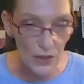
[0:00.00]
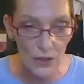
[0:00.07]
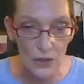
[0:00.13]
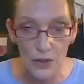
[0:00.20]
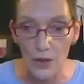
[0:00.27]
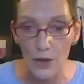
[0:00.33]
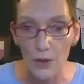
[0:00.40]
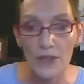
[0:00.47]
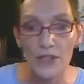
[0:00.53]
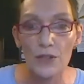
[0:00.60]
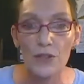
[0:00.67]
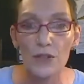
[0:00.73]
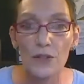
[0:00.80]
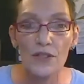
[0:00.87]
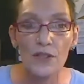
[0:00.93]
you know, when you
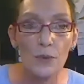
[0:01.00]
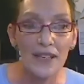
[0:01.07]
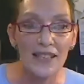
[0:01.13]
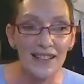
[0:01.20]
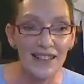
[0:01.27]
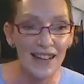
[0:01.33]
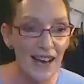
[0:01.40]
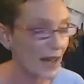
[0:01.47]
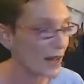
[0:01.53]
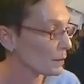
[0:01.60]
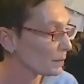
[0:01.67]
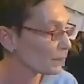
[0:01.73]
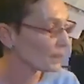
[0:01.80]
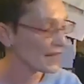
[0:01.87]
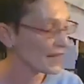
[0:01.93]
do swing an
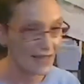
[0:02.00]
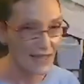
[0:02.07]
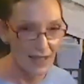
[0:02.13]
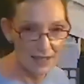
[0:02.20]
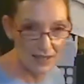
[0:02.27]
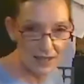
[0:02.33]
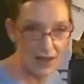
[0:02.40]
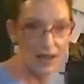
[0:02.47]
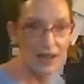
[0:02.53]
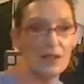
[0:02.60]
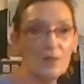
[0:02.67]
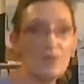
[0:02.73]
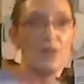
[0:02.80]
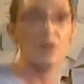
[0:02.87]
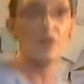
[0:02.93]
arm it's kind of, you